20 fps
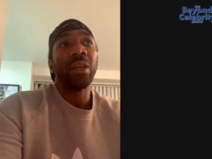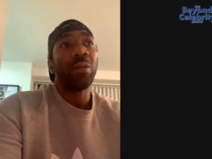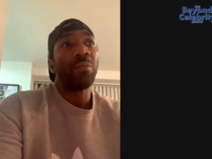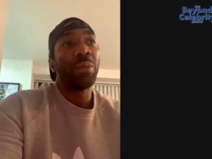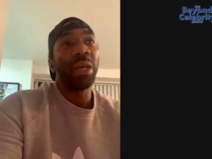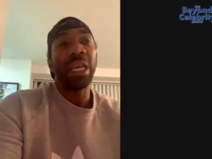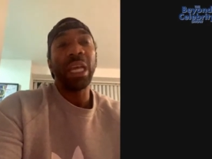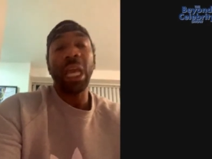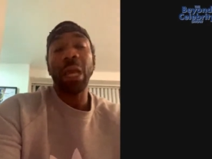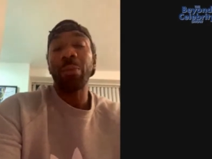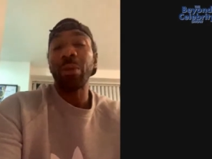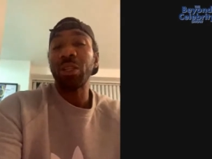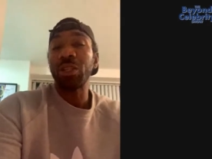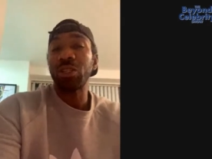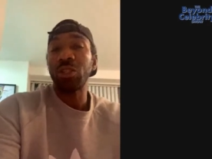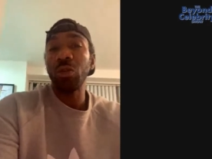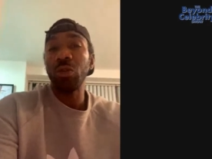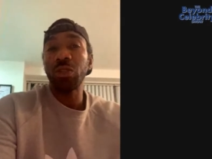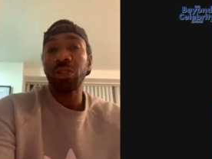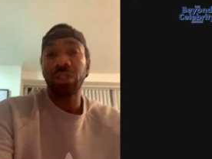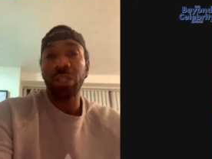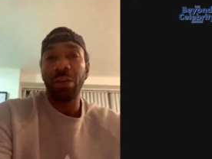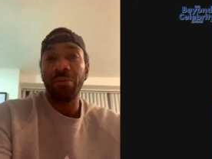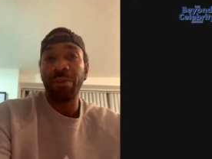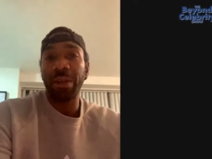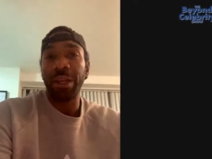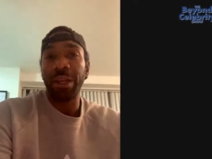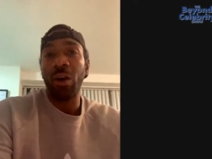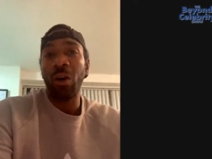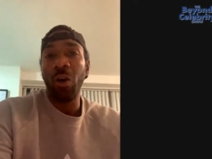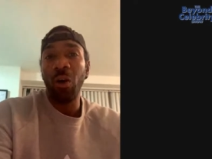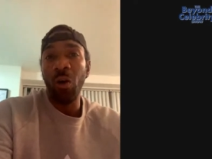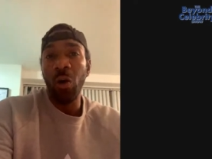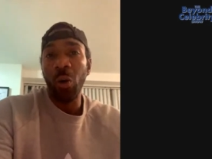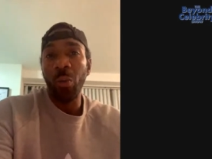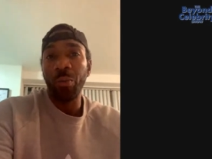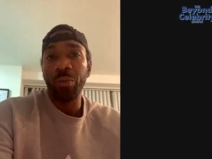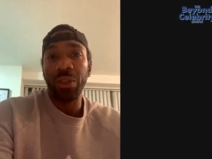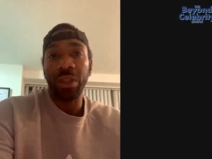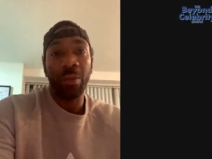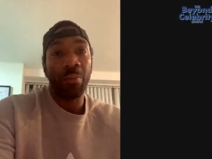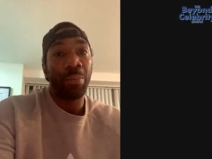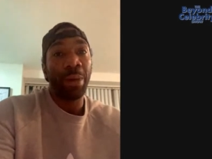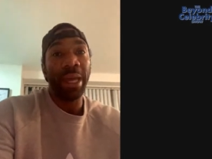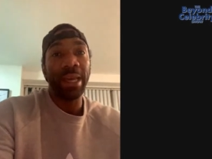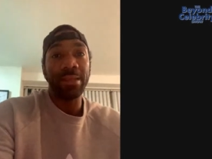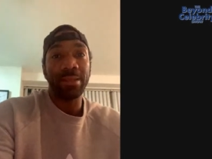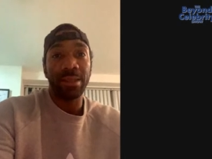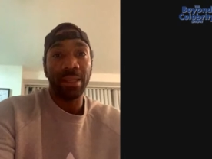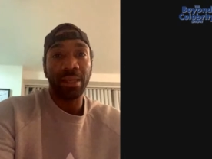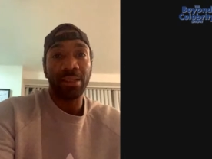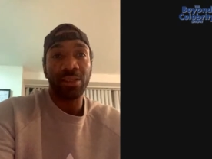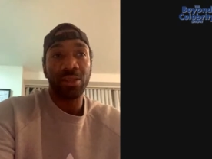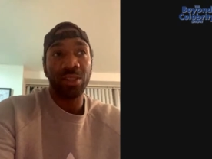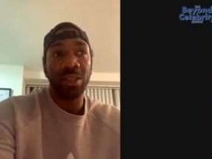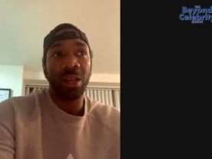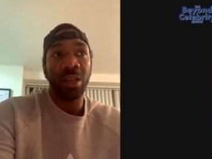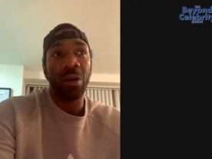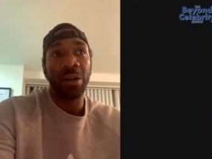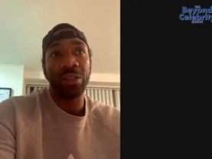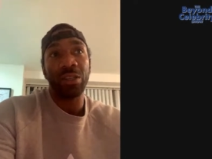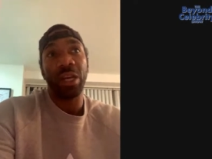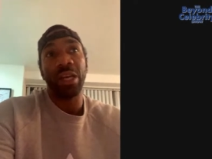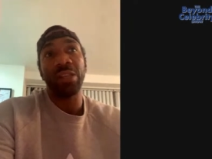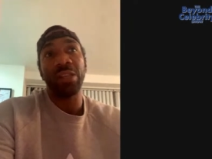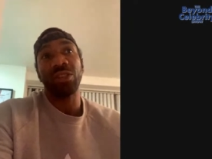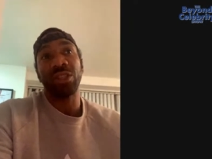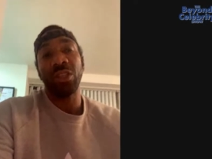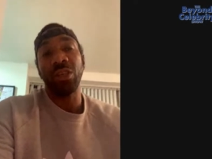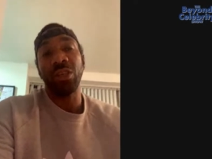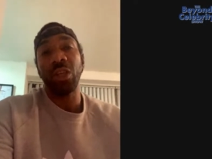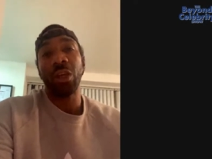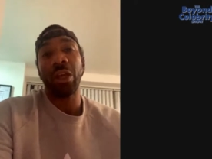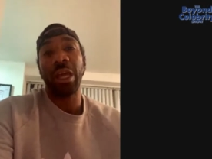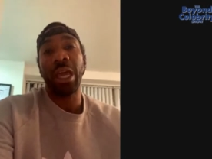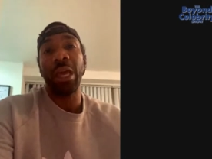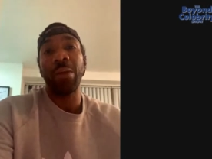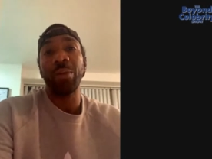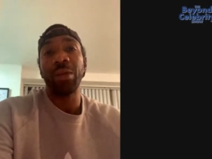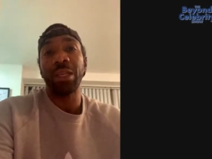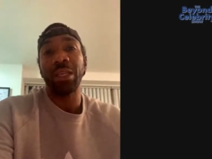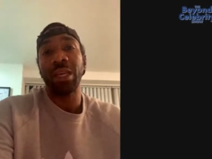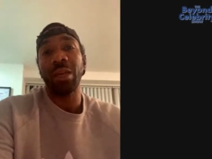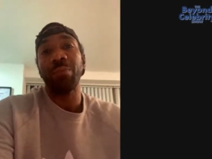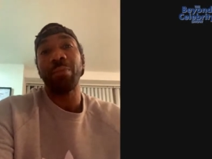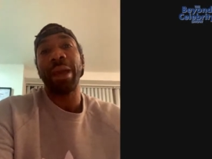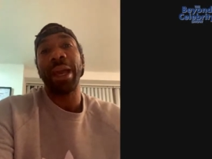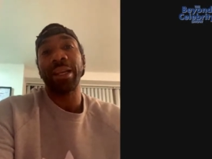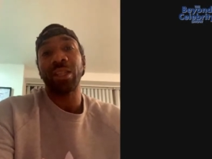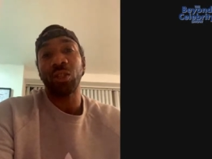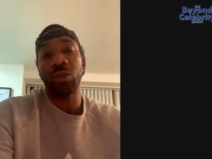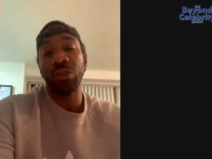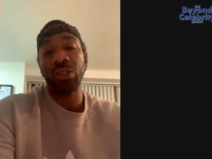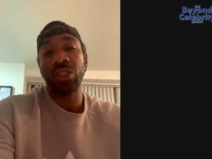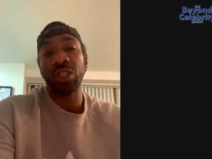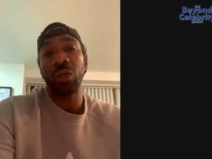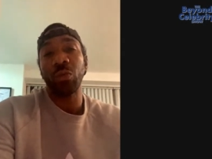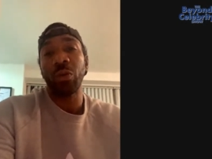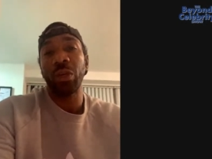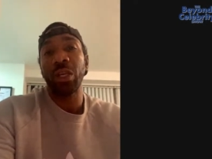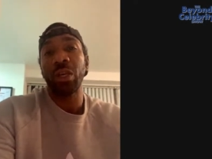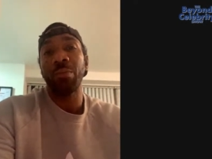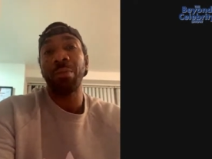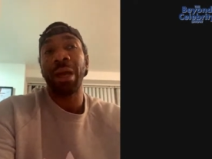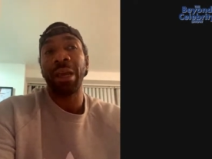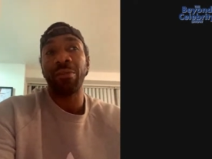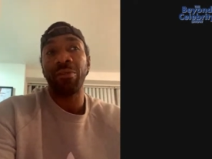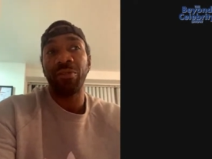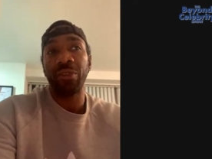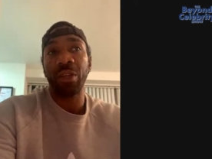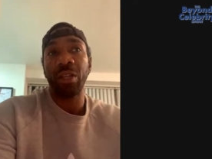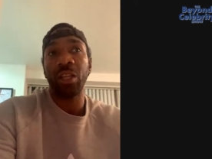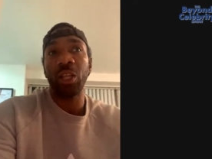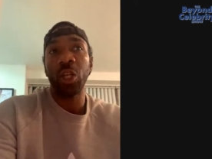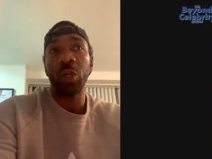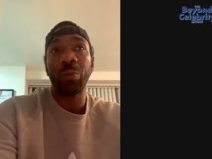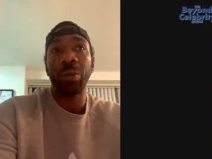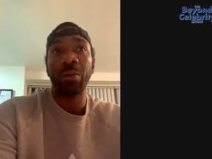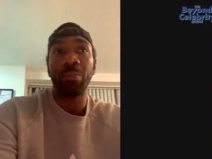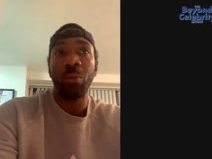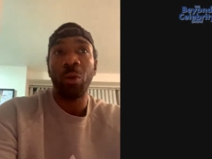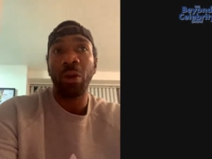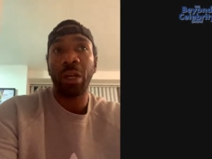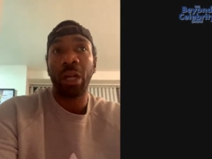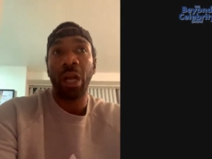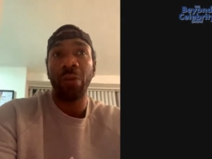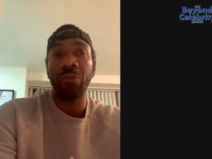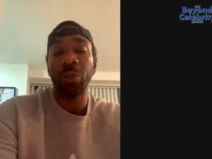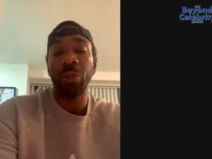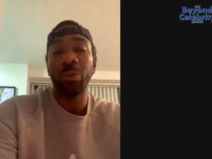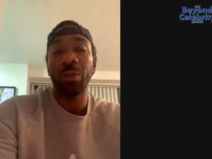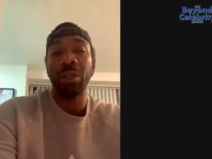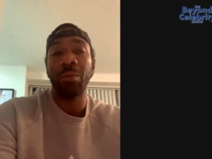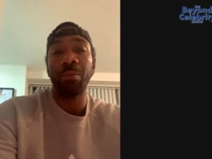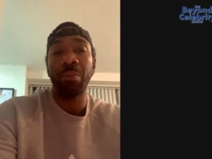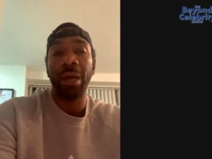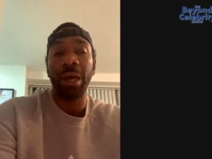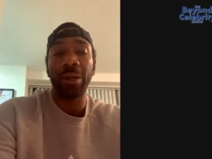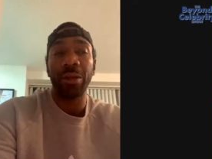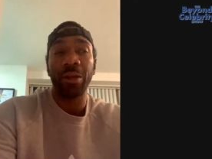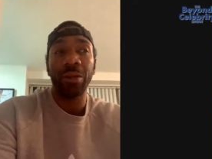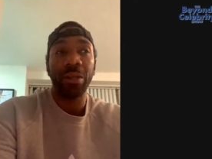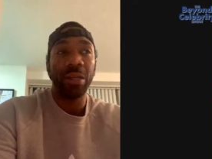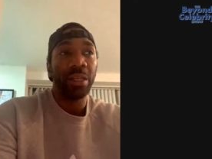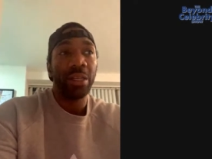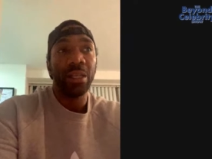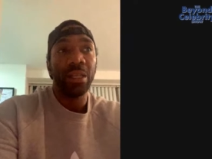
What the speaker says: Being able to do stuff at home, the basics, until you're able to get back to a gym where you might feel a little bit more comfortable and better,